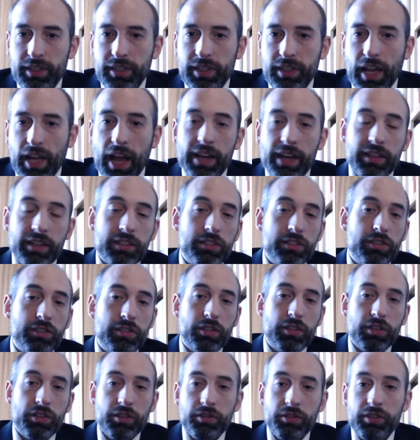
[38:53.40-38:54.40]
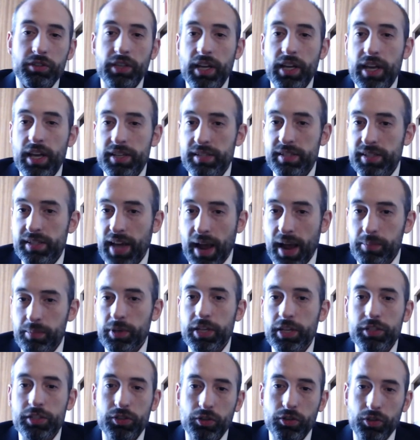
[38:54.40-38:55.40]
and to
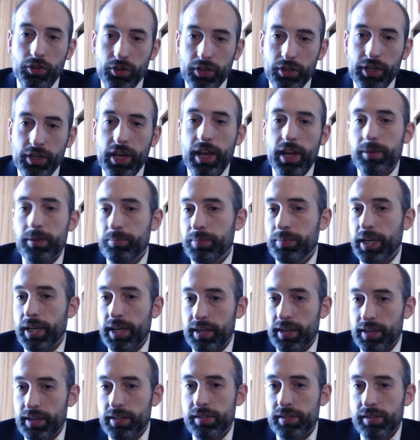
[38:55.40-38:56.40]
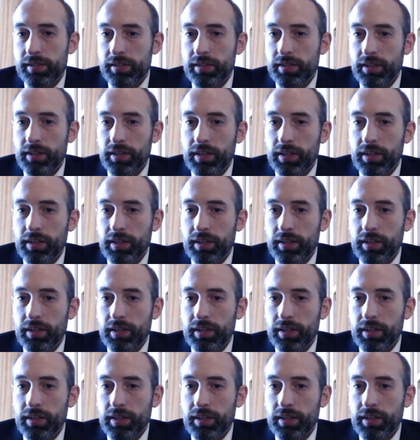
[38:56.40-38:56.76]
establish order and peace